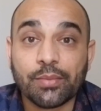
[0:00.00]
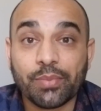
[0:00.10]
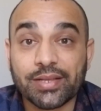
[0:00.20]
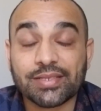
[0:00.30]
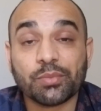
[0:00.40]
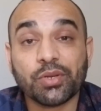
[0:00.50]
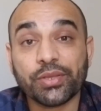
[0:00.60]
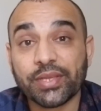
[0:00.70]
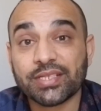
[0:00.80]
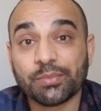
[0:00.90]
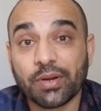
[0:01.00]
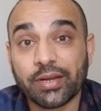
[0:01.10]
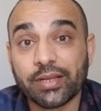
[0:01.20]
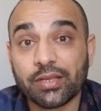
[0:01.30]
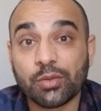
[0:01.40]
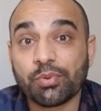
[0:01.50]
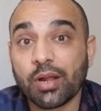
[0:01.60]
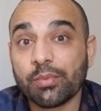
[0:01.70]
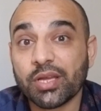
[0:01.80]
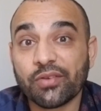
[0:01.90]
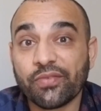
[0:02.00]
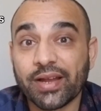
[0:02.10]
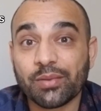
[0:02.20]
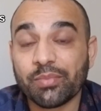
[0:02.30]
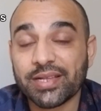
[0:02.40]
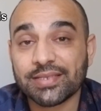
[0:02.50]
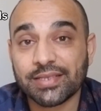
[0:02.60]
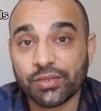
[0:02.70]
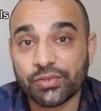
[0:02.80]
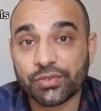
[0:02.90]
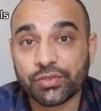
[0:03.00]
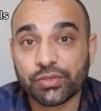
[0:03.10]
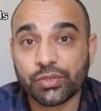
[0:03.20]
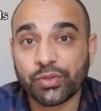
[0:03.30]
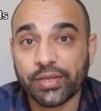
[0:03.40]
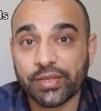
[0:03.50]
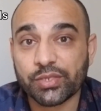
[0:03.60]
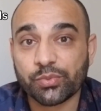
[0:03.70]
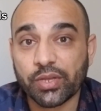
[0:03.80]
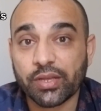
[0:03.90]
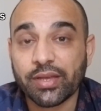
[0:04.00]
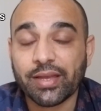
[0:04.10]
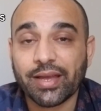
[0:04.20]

But some good things about it, you're probably gonna find the best deals doing it this way.